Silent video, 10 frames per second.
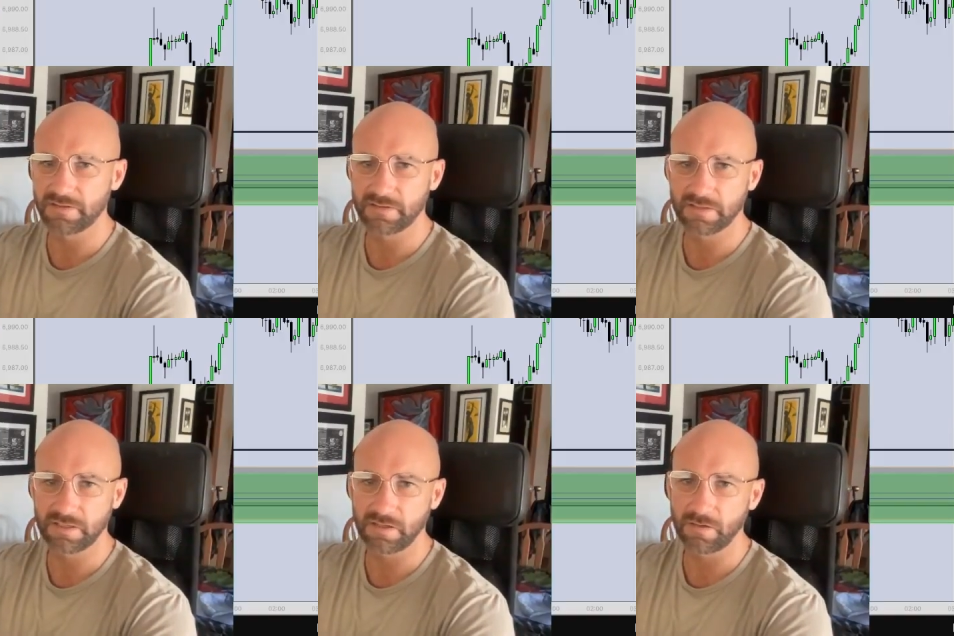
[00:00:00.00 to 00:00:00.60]

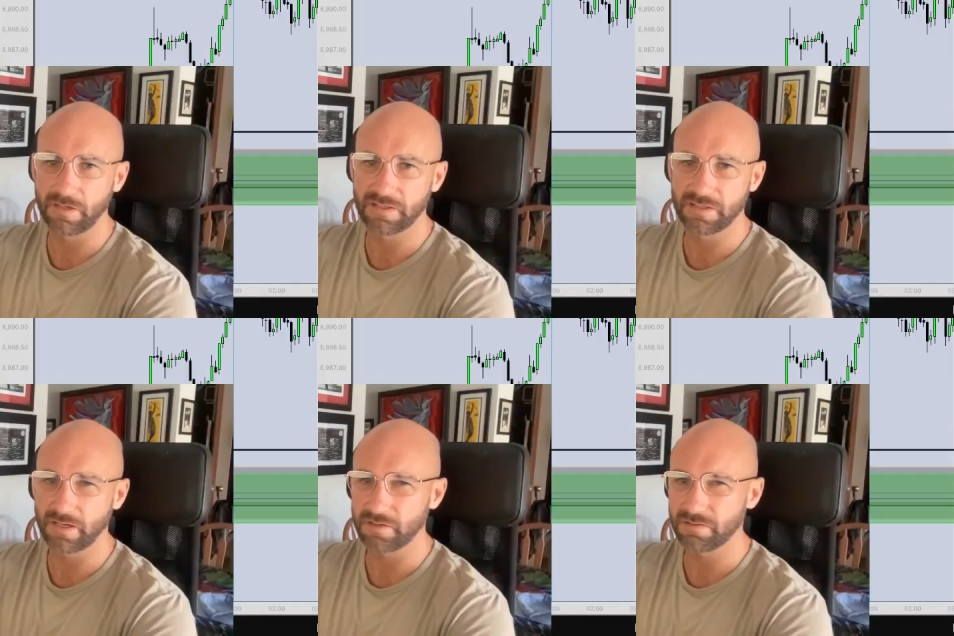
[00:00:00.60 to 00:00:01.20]
So it's not
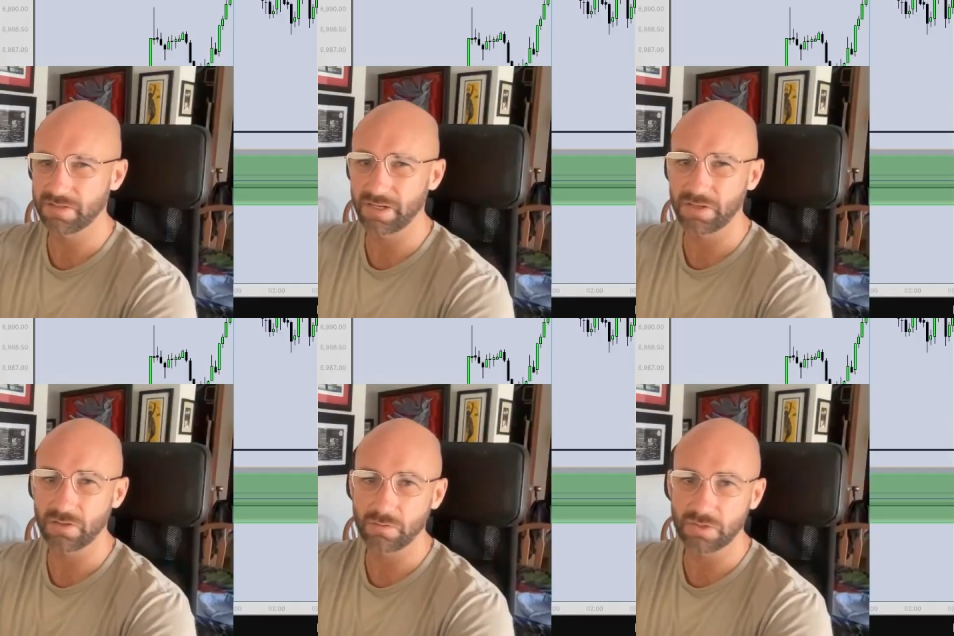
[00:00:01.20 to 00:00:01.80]
a
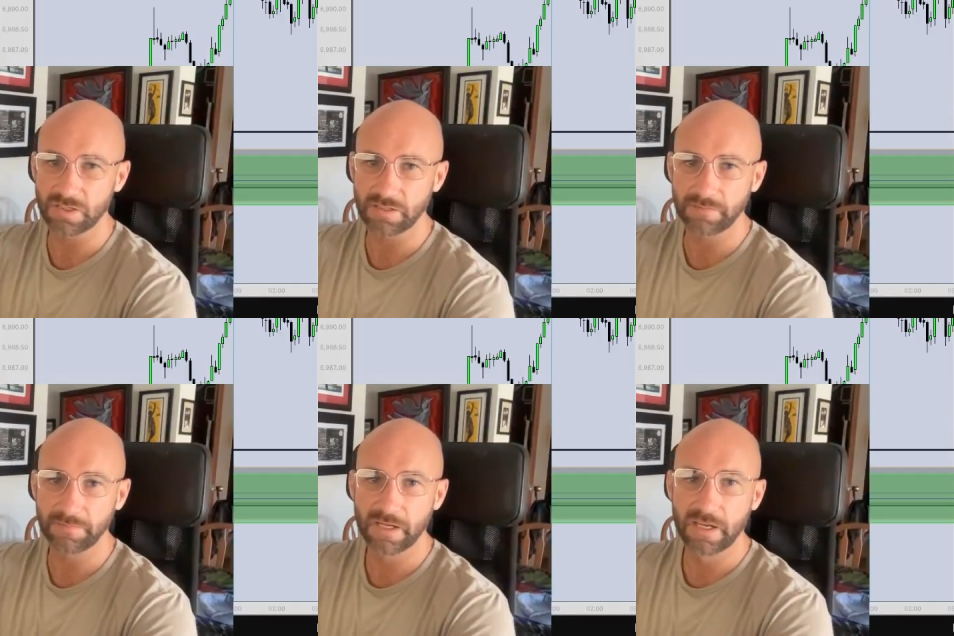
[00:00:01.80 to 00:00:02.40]
huge deal,
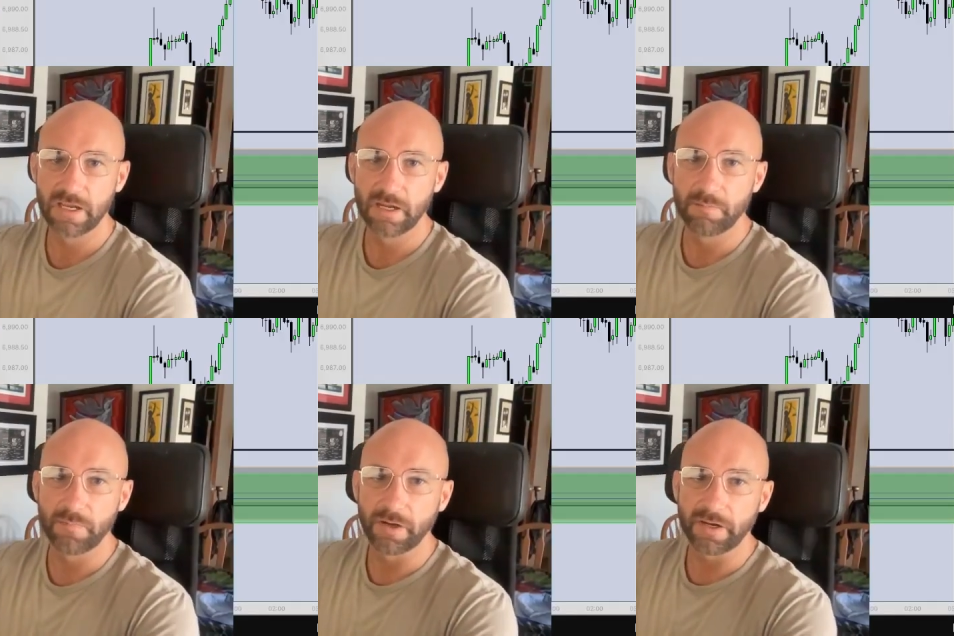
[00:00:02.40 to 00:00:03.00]

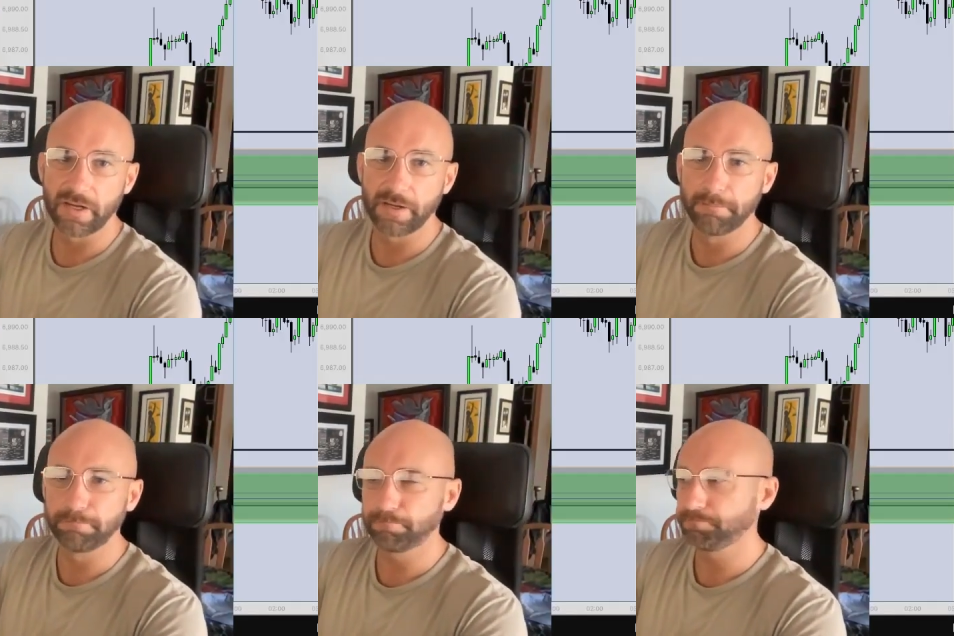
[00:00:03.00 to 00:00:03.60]
but
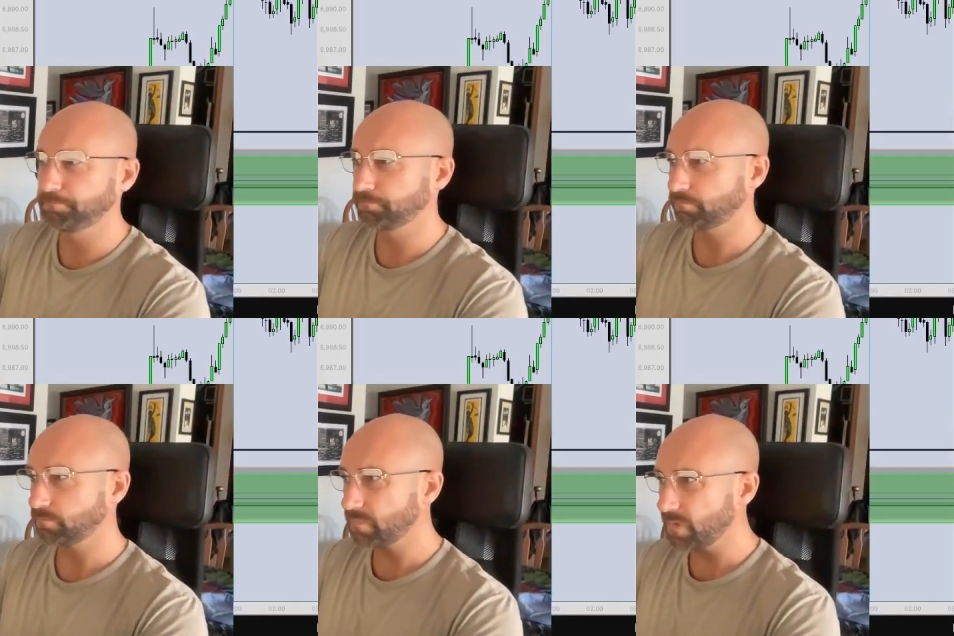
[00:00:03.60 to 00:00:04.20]

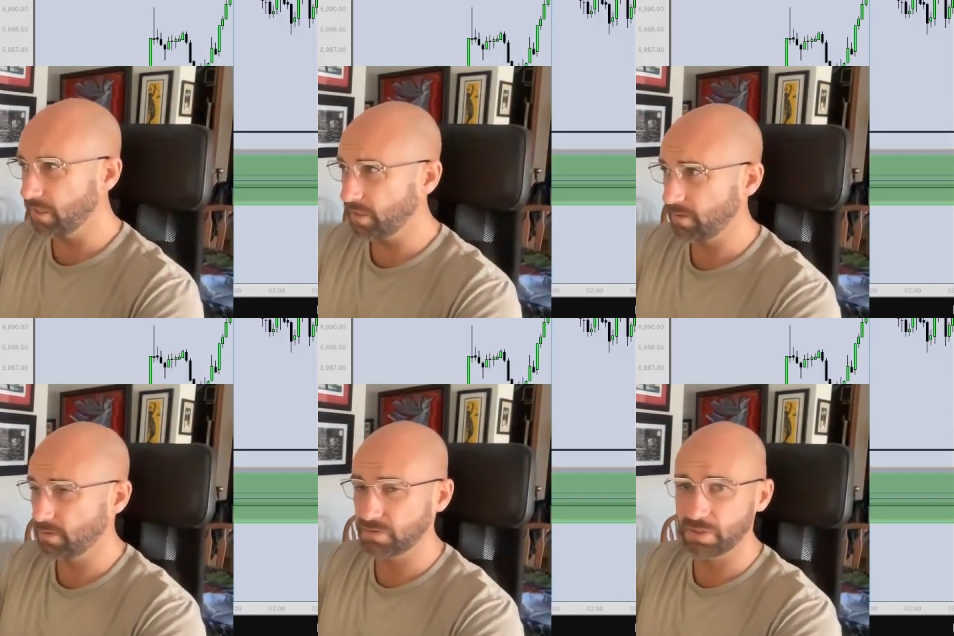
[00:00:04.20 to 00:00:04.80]
yeah, no,
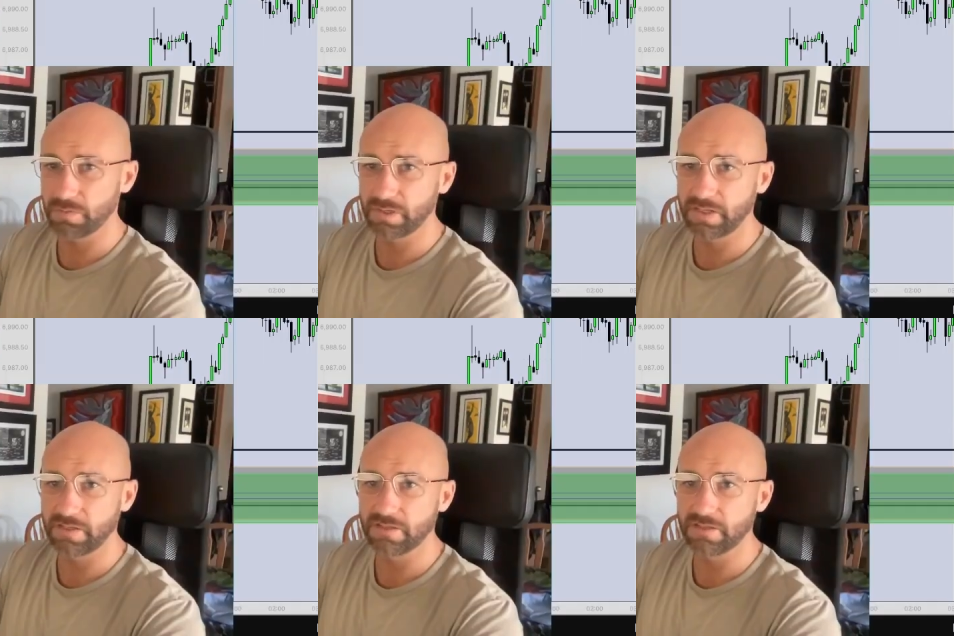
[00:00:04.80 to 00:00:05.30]
super day.